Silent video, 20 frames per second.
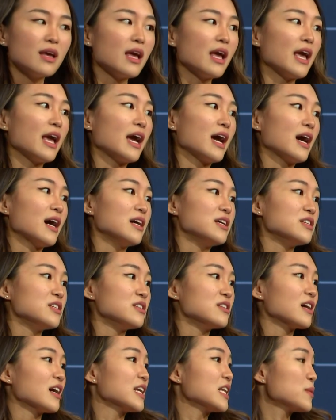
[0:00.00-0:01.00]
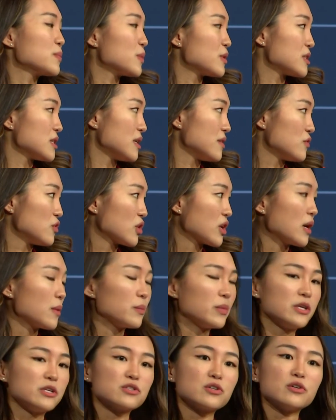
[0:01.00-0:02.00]
And 90% of your
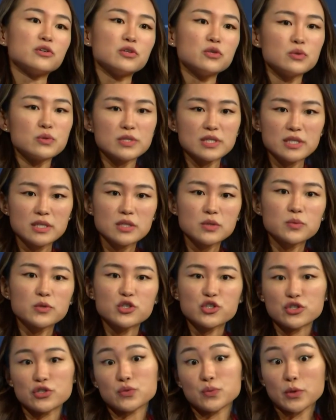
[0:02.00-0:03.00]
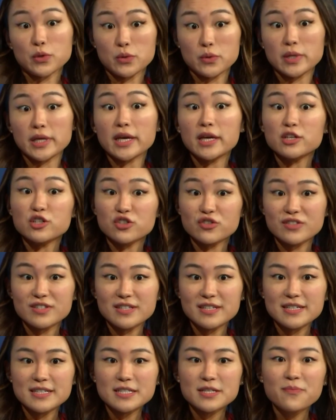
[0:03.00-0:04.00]
companies all use it, which is recruiting
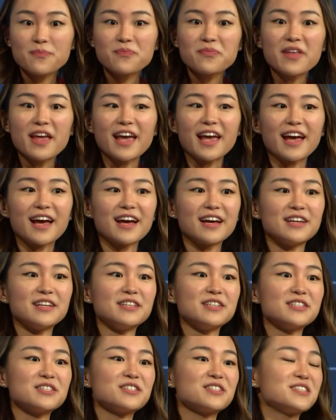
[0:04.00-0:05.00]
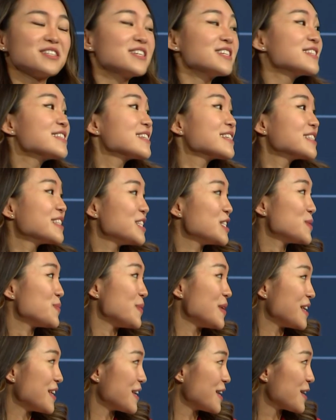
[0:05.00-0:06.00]
agencies. And statistically
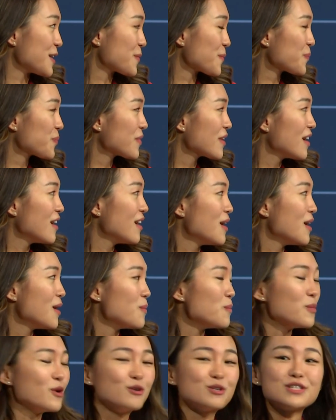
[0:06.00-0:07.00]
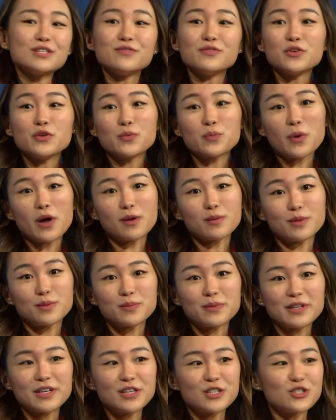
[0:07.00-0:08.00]
speaking, most of you
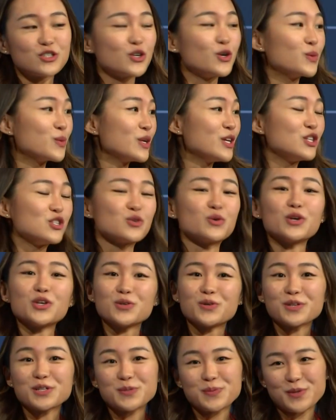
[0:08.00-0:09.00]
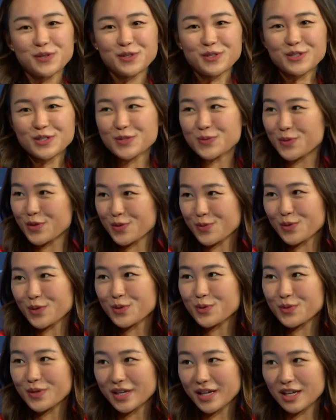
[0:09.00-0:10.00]
probably don't enjoy your experience with
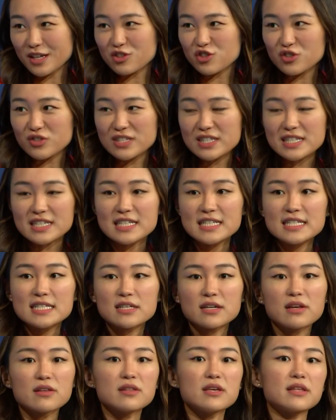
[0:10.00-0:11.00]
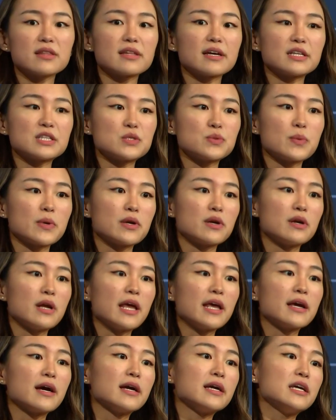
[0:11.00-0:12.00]
recruiting agencies, and I think that's where
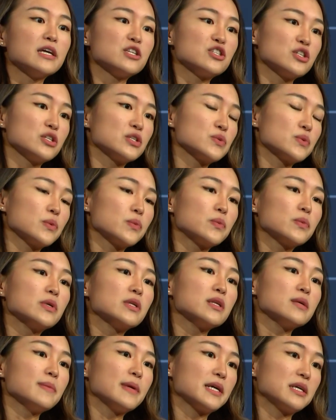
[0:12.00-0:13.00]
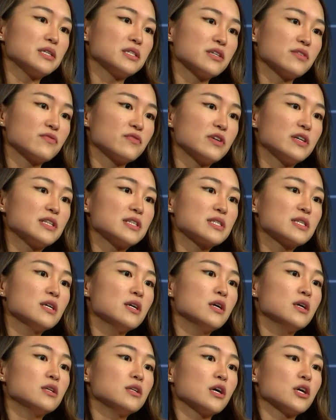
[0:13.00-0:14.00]
AI agents will really make a difference,
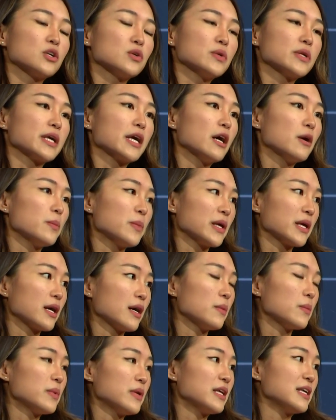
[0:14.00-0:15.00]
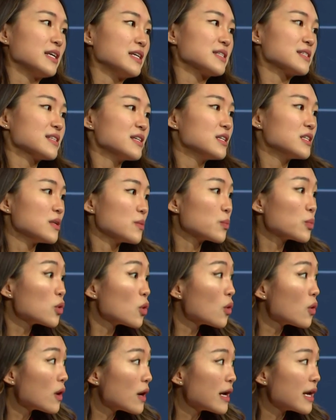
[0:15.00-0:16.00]
not only helping companies
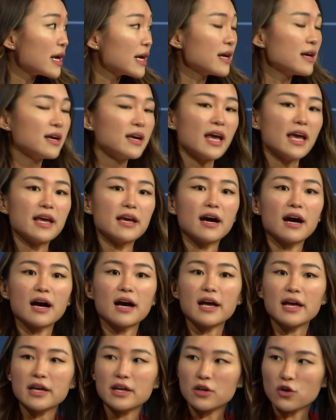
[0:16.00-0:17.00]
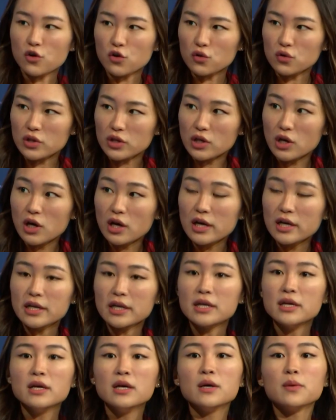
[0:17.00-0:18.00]
deploy AI early
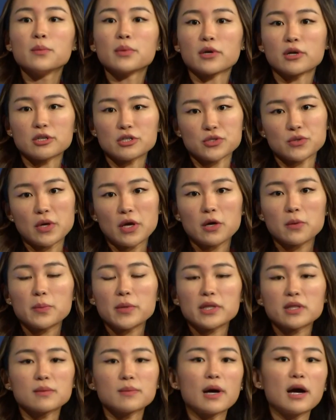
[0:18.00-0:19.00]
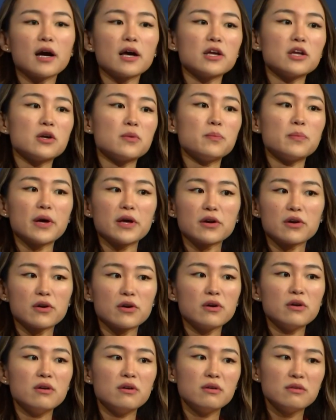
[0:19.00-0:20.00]
on, but also helping them hire
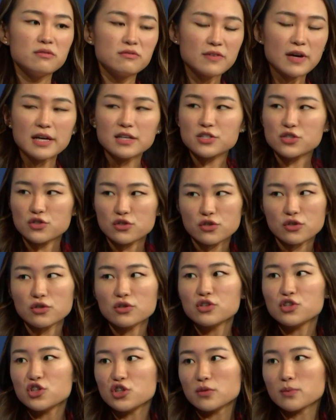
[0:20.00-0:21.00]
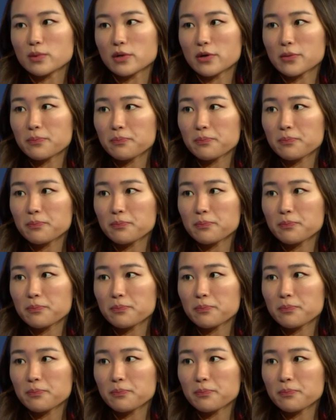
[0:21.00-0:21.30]
better, faster, cheaper.